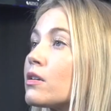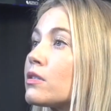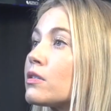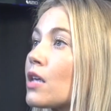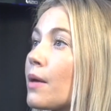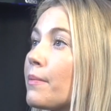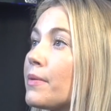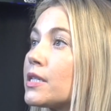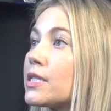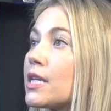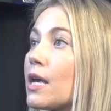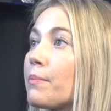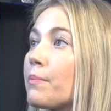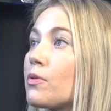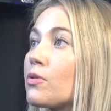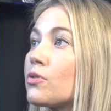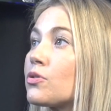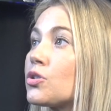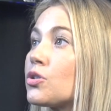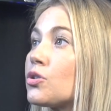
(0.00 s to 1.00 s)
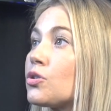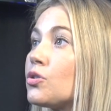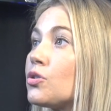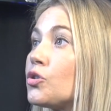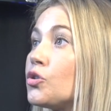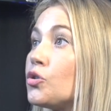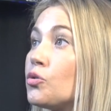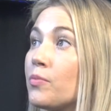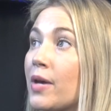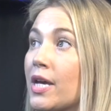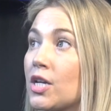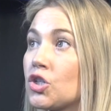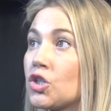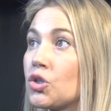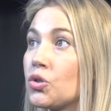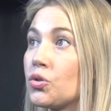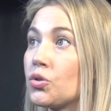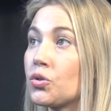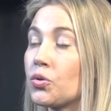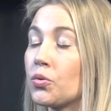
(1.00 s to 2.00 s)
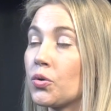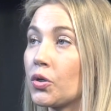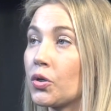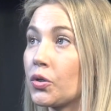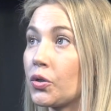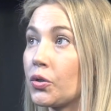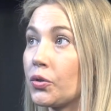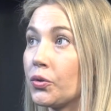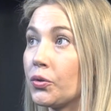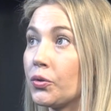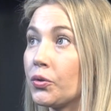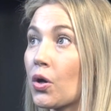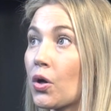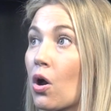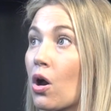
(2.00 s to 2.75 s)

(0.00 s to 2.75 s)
Some examples you may choose to include